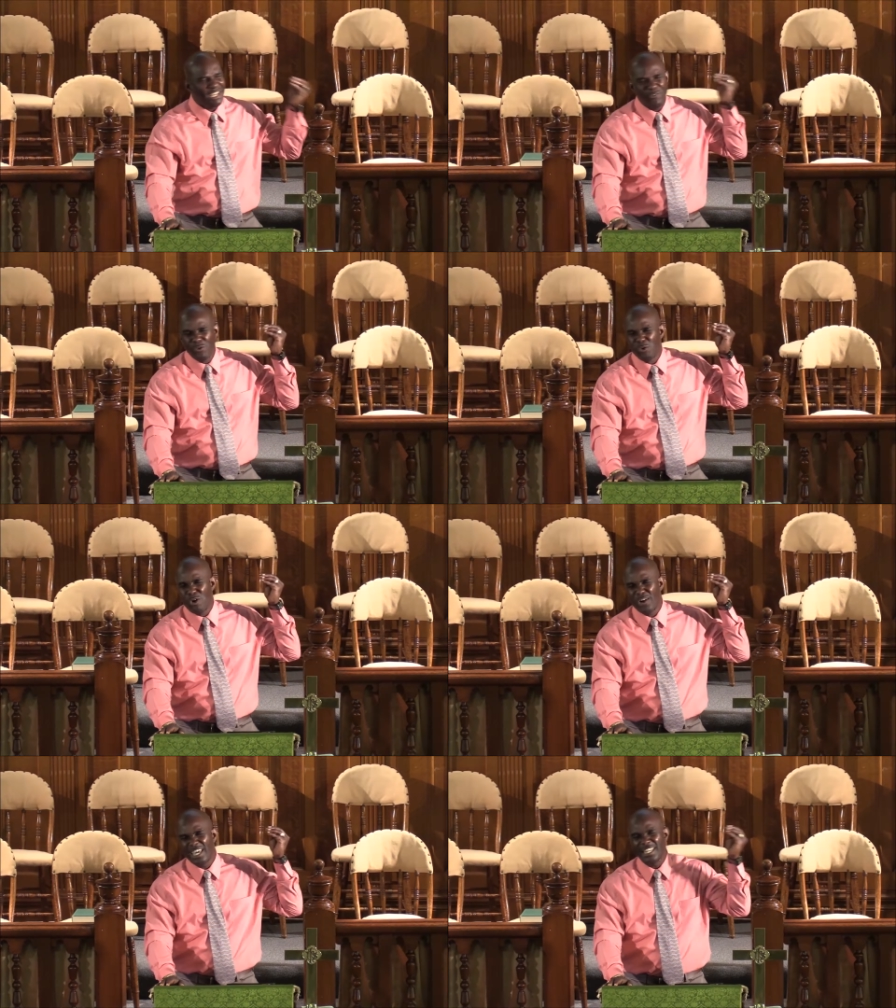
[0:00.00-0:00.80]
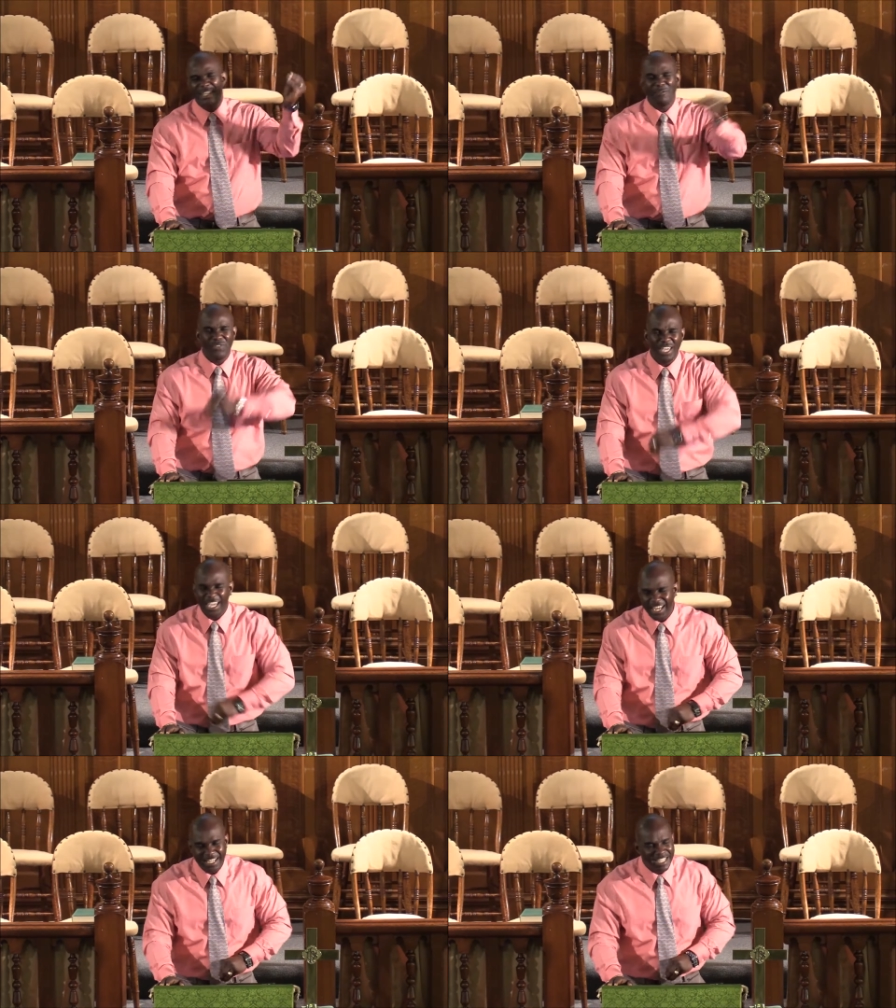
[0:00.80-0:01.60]
if you don't
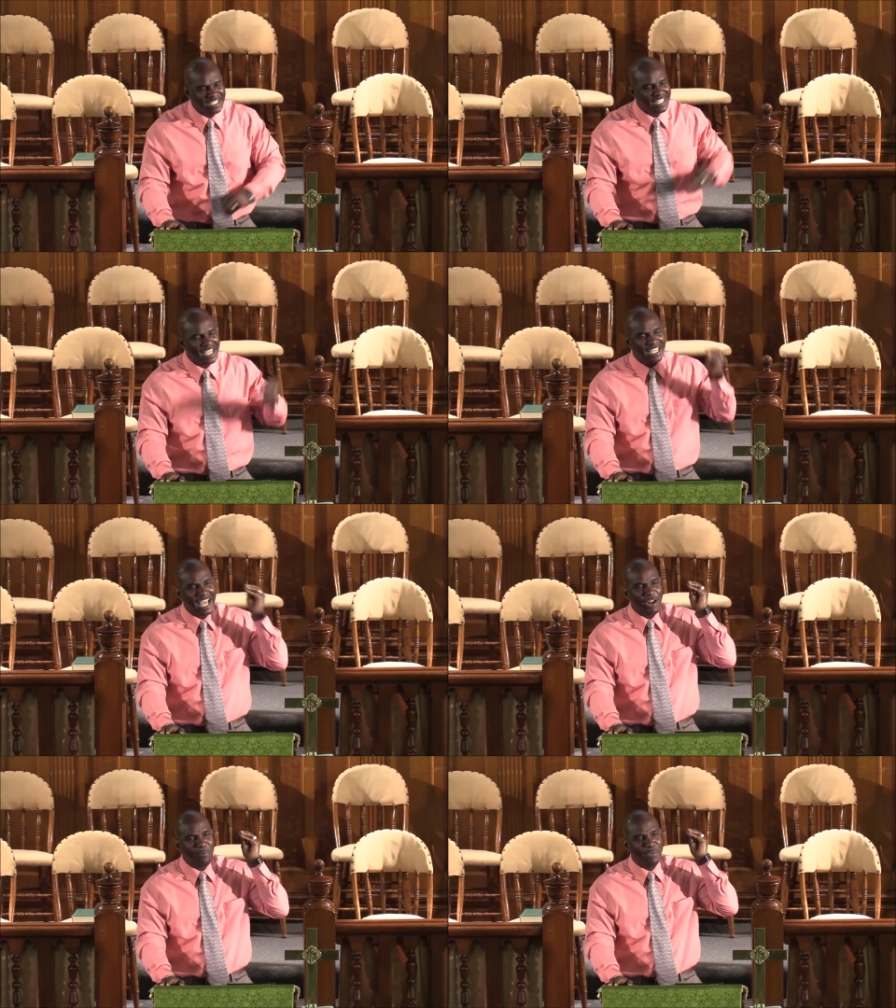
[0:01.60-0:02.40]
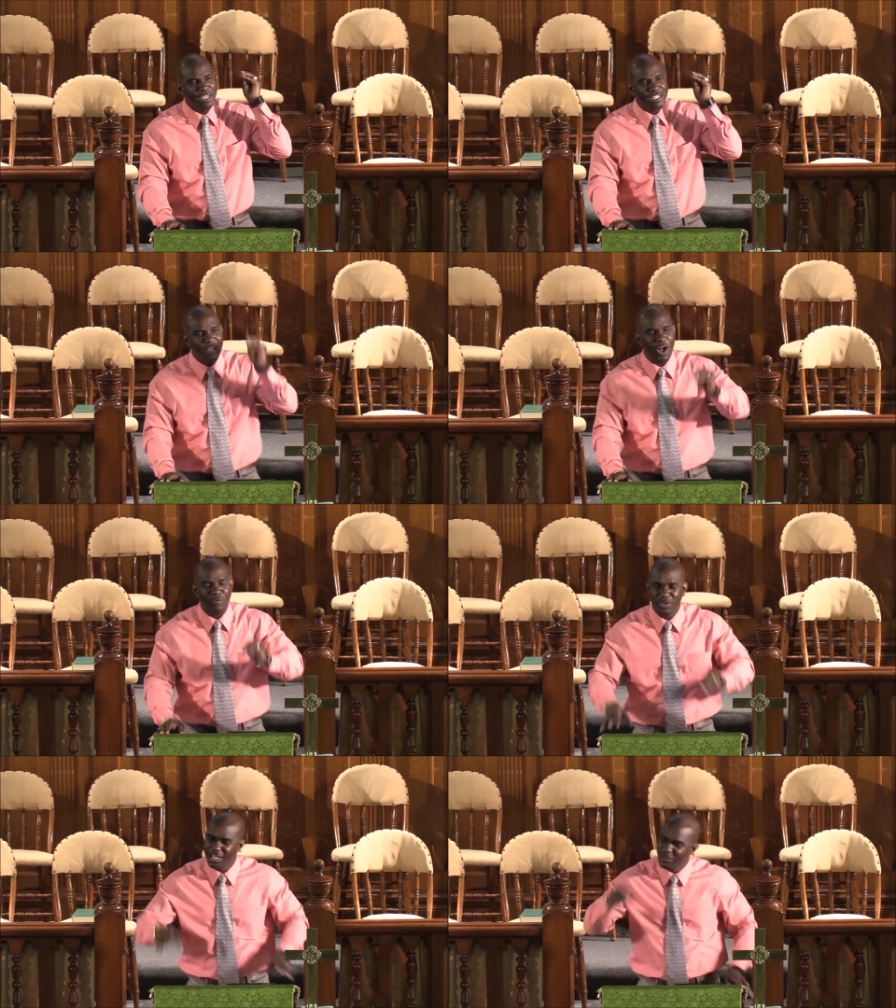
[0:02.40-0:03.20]
intervene, this thing cannot be solved. You need